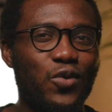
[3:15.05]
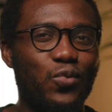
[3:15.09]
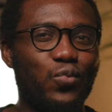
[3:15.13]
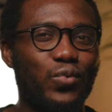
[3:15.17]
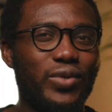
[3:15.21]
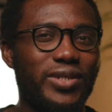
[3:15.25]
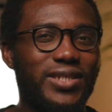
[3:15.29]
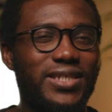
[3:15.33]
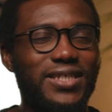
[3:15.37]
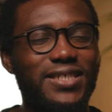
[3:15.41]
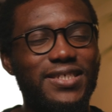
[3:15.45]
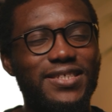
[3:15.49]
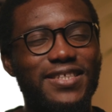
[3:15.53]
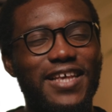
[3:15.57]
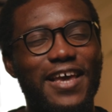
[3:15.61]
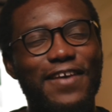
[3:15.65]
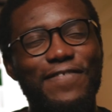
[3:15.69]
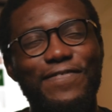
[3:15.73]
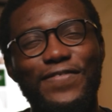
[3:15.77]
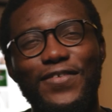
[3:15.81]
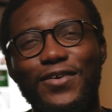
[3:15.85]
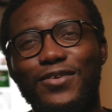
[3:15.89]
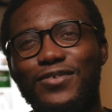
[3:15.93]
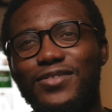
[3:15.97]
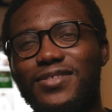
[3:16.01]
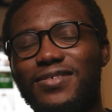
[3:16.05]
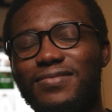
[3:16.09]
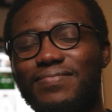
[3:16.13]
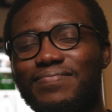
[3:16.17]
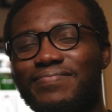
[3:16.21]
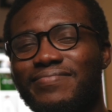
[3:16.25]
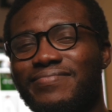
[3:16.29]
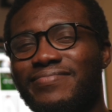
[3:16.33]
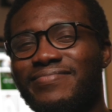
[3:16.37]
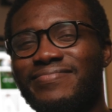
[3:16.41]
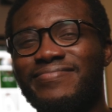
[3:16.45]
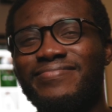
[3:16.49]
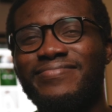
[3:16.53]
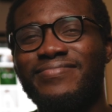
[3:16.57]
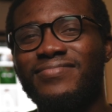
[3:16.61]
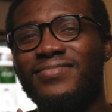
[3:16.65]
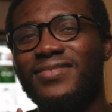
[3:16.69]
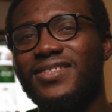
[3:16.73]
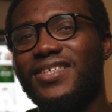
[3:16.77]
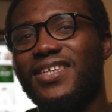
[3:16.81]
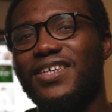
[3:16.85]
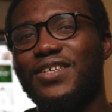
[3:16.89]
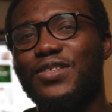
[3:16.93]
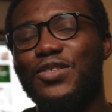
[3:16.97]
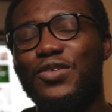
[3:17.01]
with this, I felt
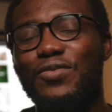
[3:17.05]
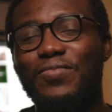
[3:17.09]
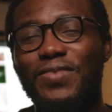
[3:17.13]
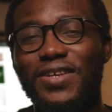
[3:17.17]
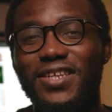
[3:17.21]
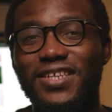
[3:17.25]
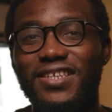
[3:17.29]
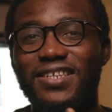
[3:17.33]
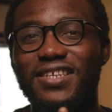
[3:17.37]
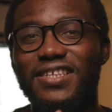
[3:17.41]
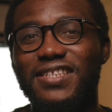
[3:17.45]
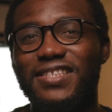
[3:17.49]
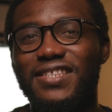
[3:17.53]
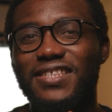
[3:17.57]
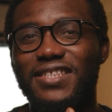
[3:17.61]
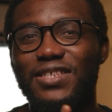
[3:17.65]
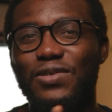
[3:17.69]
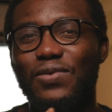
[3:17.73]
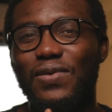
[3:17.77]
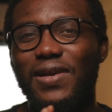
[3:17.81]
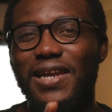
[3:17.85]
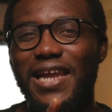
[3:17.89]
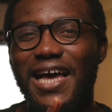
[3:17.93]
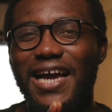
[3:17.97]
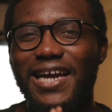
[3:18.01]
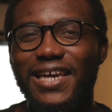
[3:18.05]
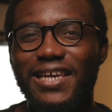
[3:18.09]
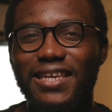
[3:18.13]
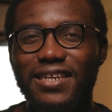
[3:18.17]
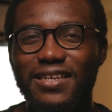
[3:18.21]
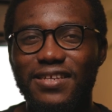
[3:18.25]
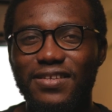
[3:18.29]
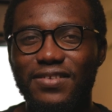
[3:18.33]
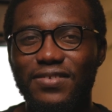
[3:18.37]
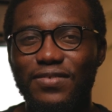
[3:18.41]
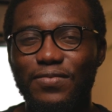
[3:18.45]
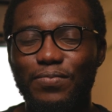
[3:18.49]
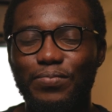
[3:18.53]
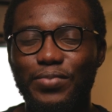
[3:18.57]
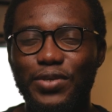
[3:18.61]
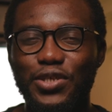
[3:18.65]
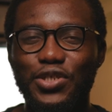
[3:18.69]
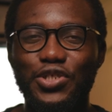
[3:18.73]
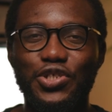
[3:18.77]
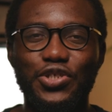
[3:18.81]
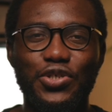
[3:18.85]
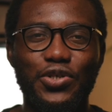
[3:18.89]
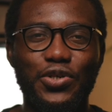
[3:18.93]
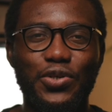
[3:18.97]
there's so many things still lacking in the picture,